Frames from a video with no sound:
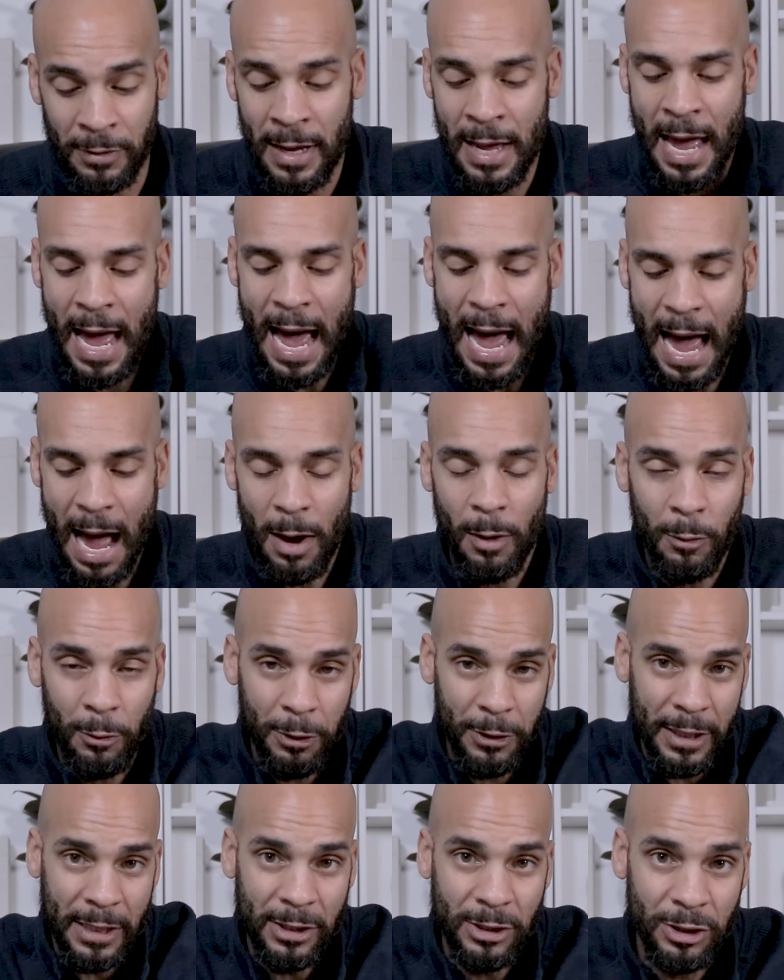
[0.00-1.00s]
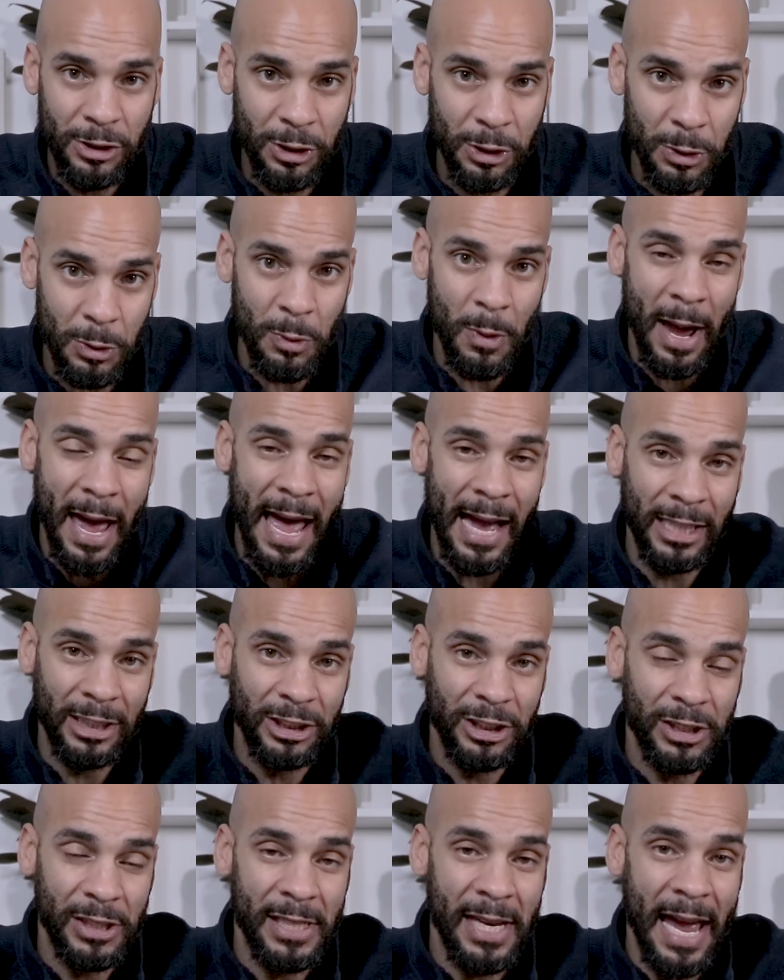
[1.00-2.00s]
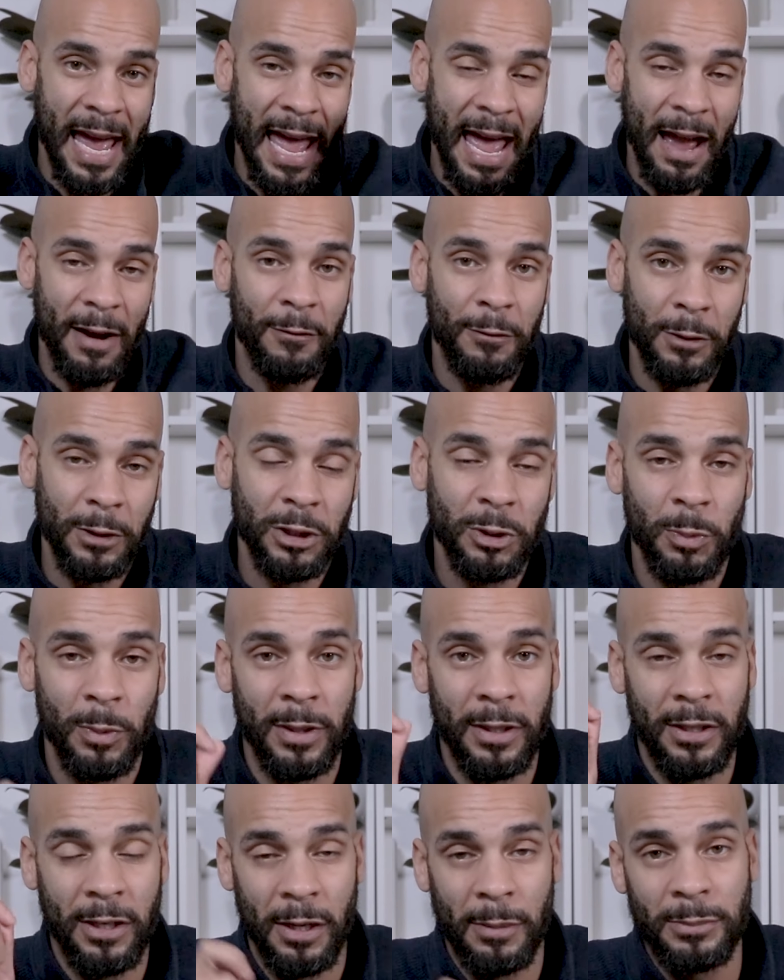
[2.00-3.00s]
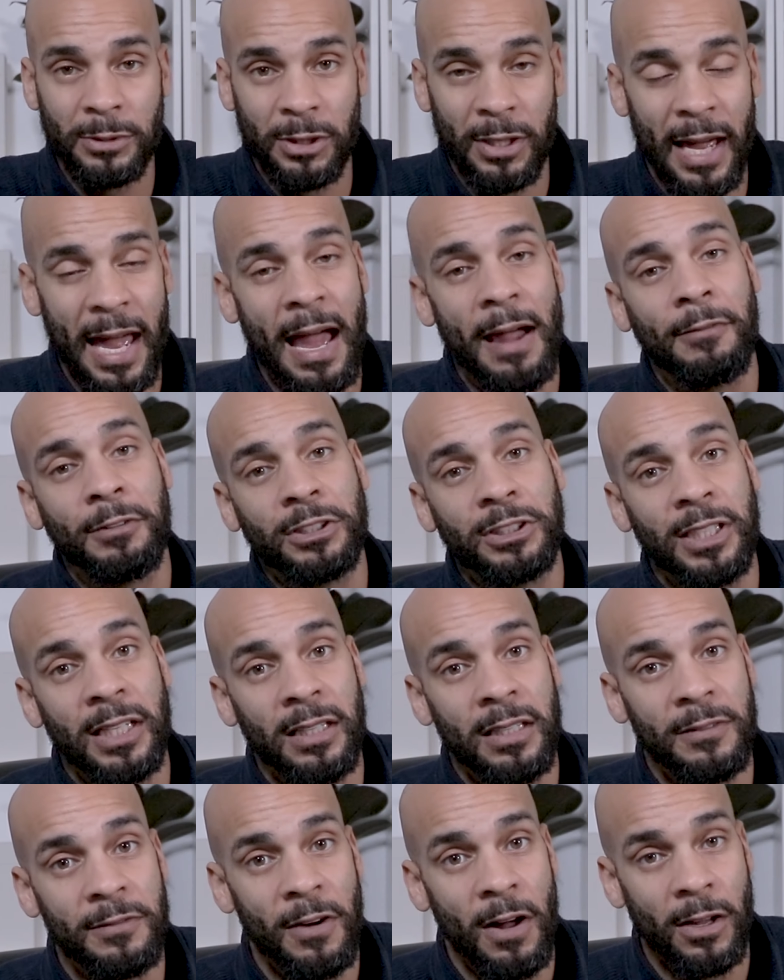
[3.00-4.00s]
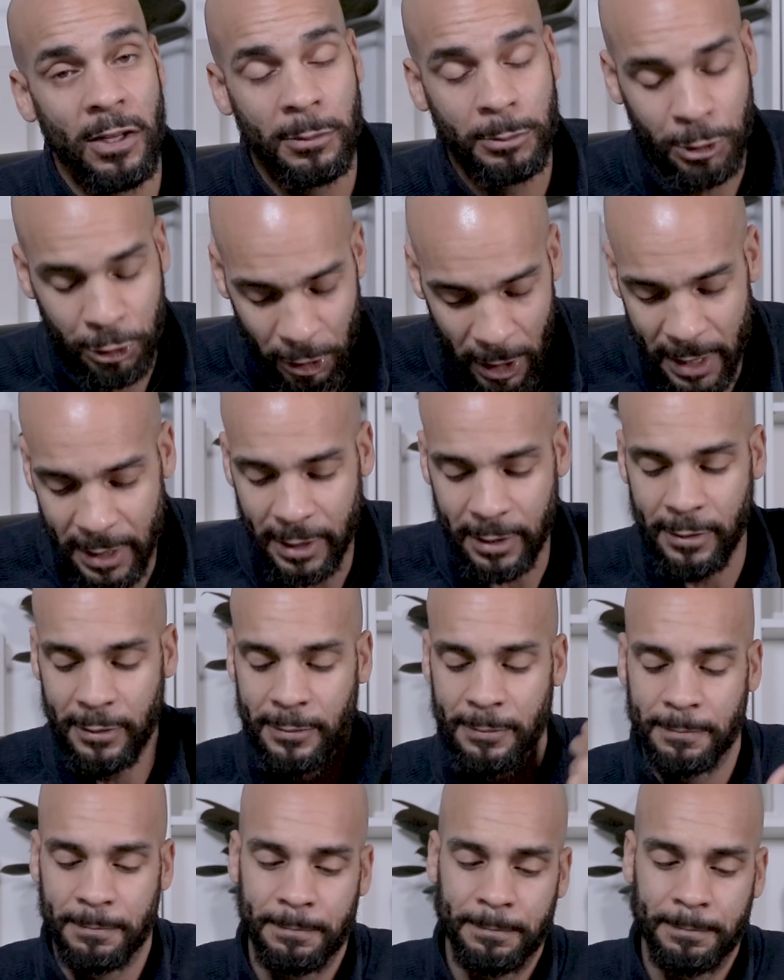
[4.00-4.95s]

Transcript: of how these two actually average when it comes to the average daily volume traded.